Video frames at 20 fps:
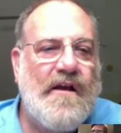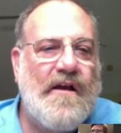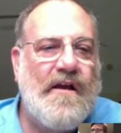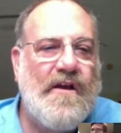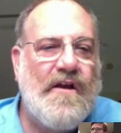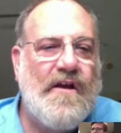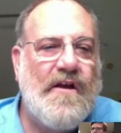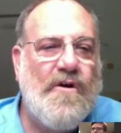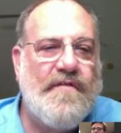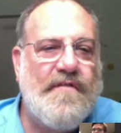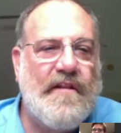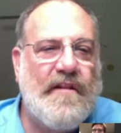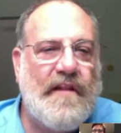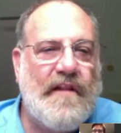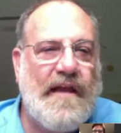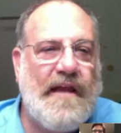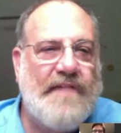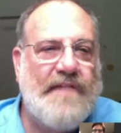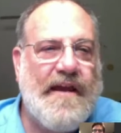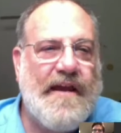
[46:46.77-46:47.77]
Go over to the
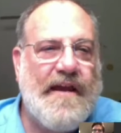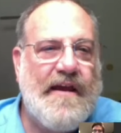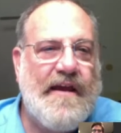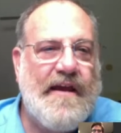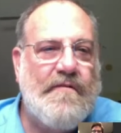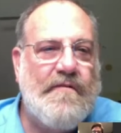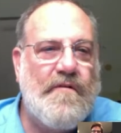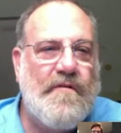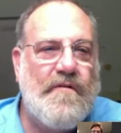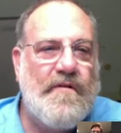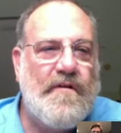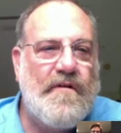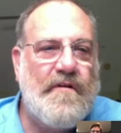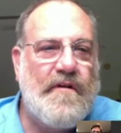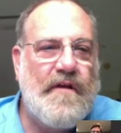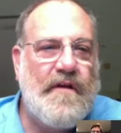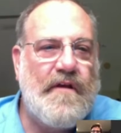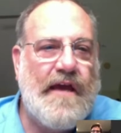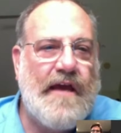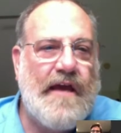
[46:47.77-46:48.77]
left-hand
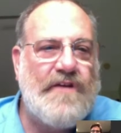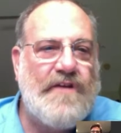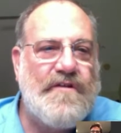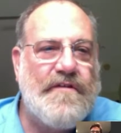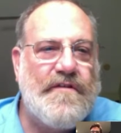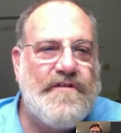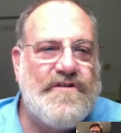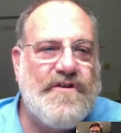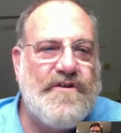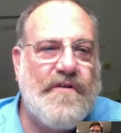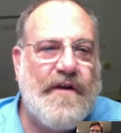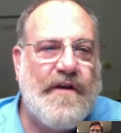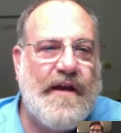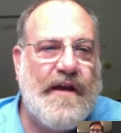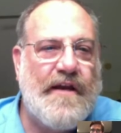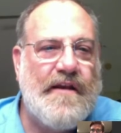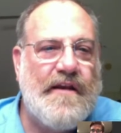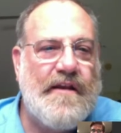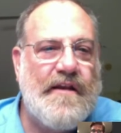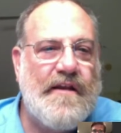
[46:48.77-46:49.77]
edge of the
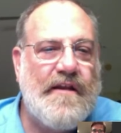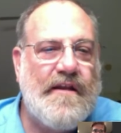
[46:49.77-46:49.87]
screen.